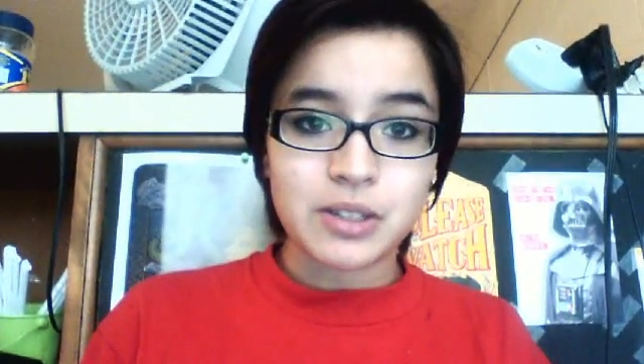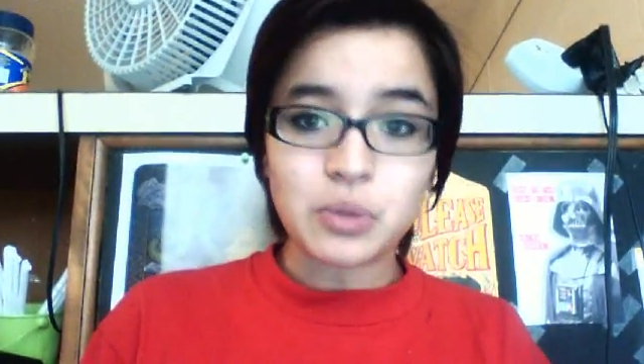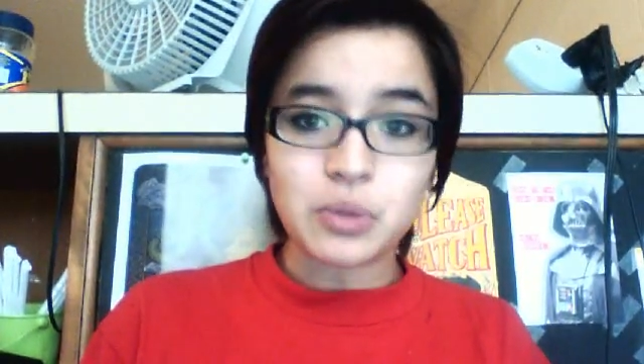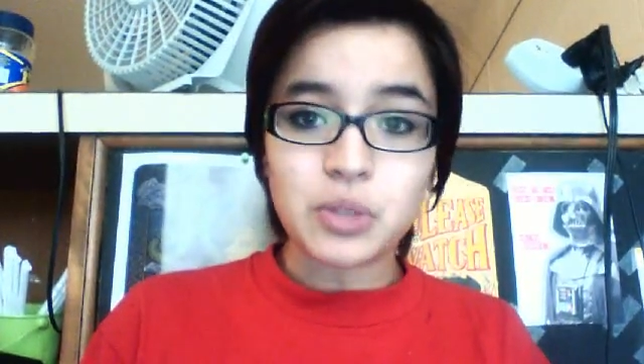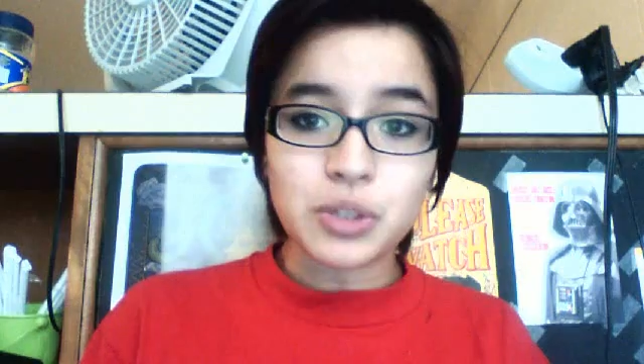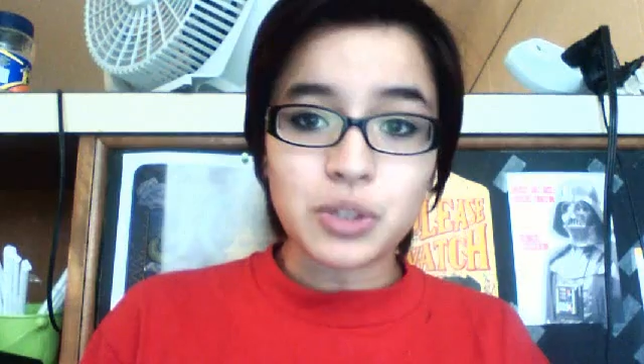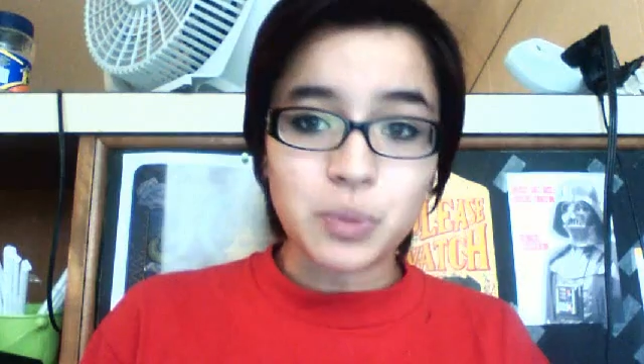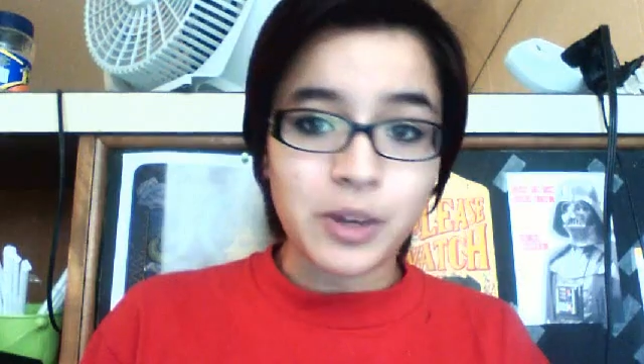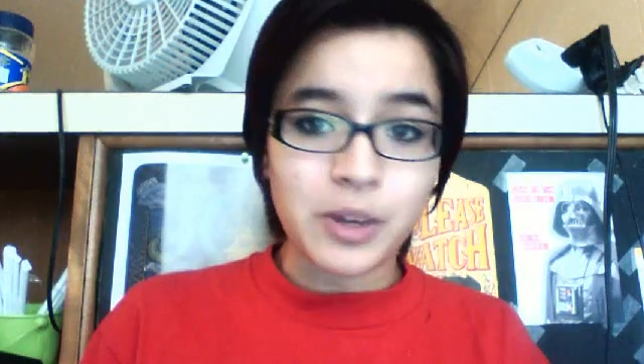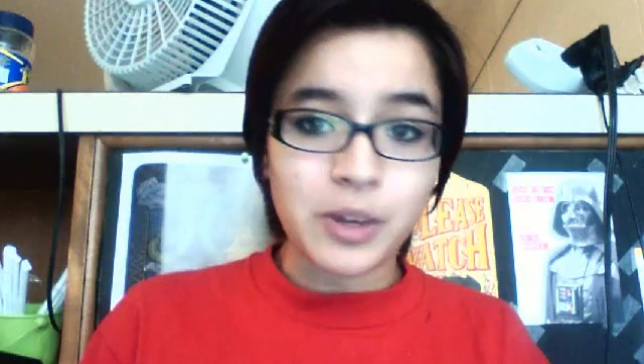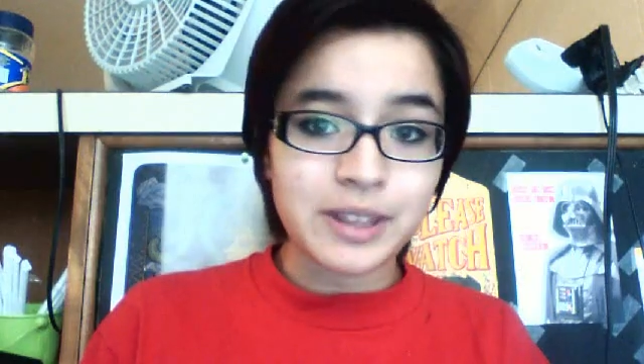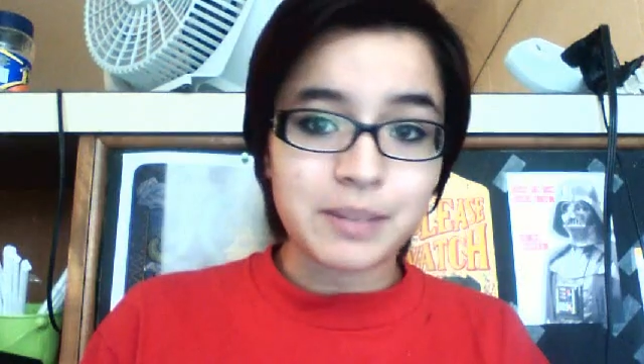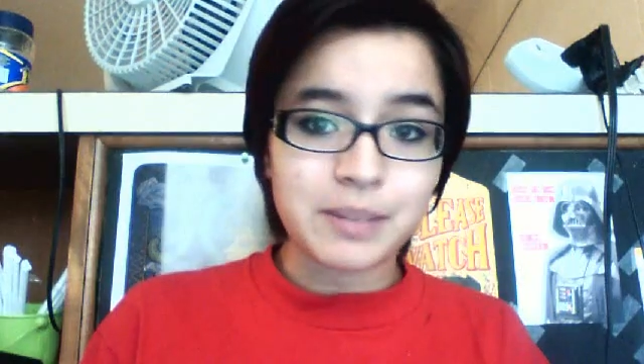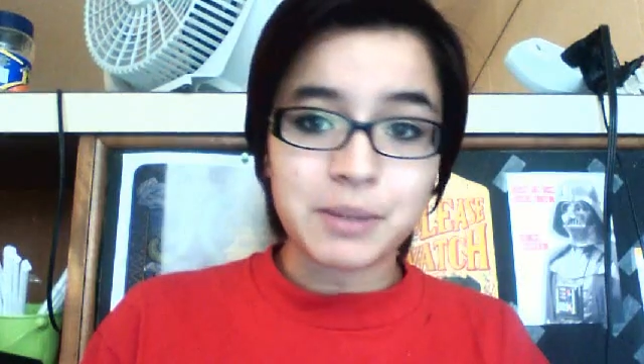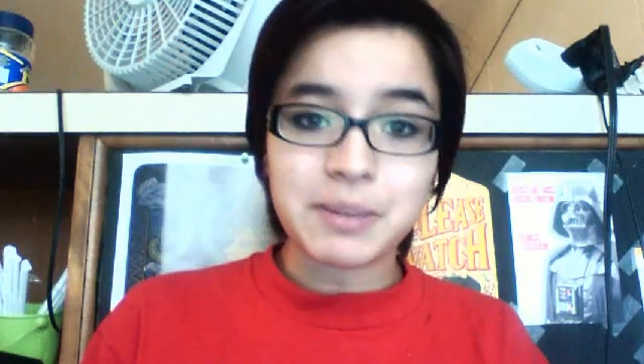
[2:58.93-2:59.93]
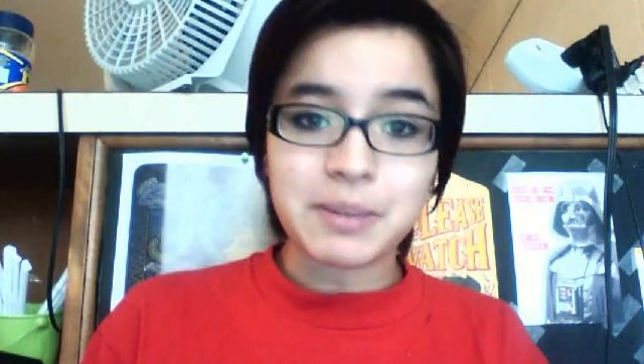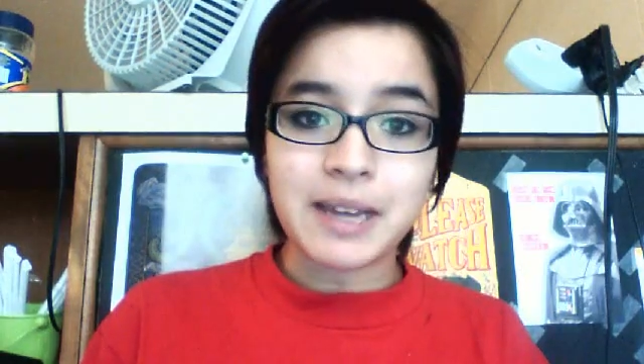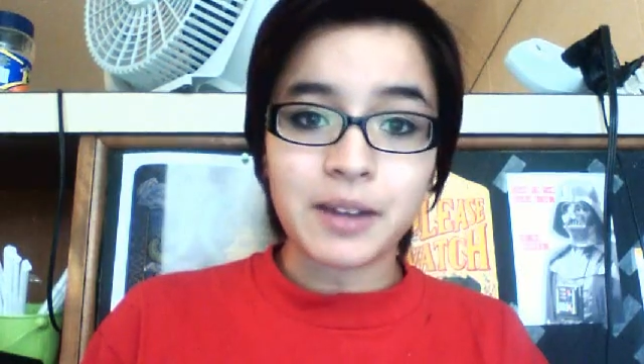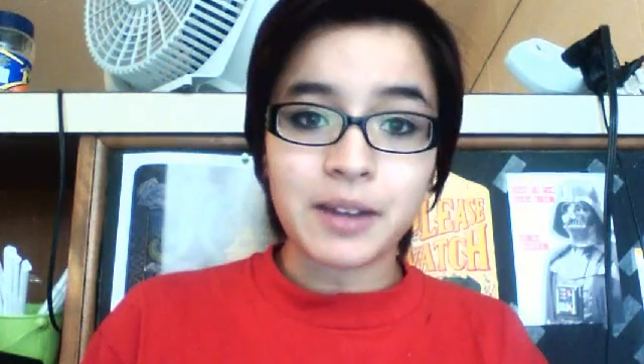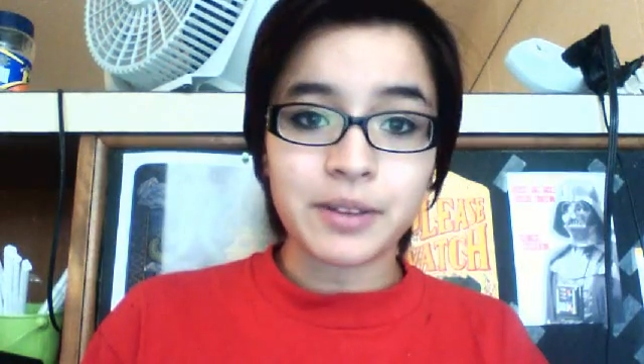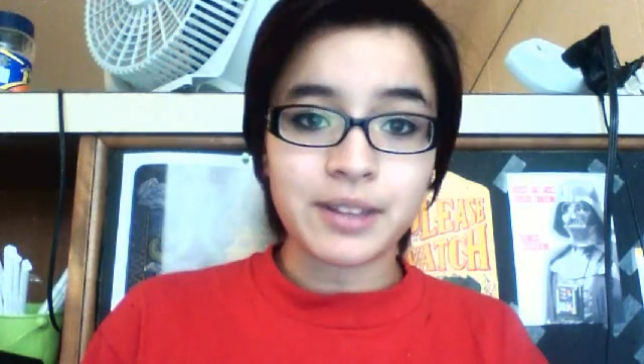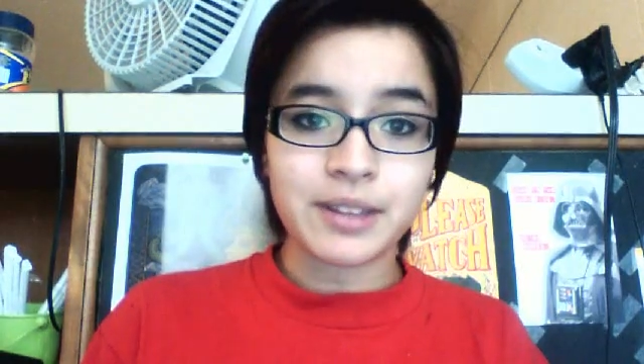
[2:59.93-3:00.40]
you just want them to be
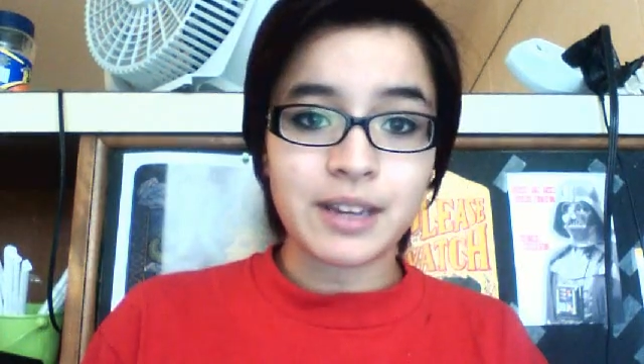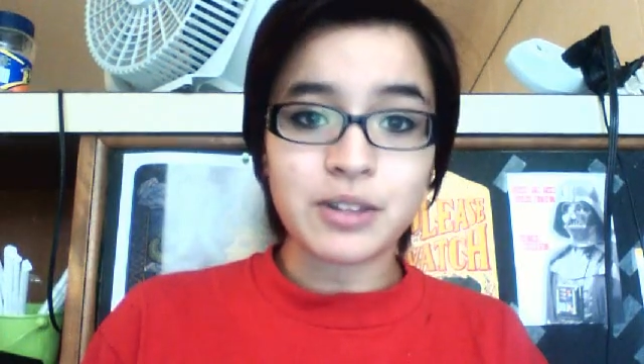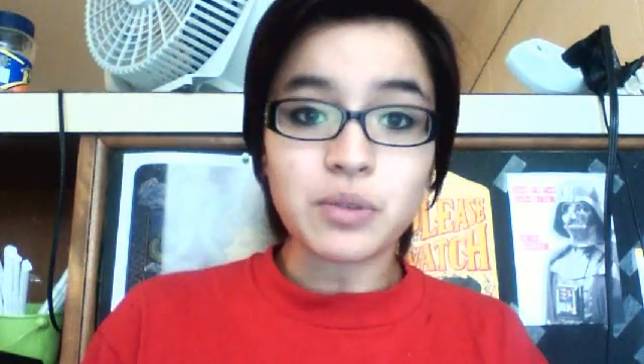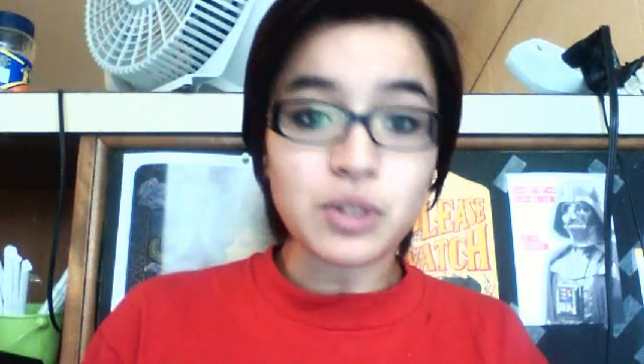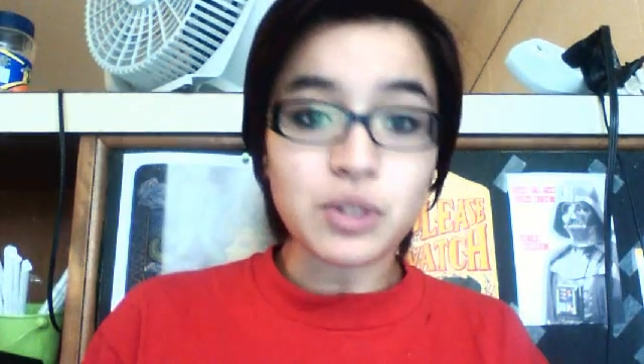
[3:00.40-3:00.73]
healthy and you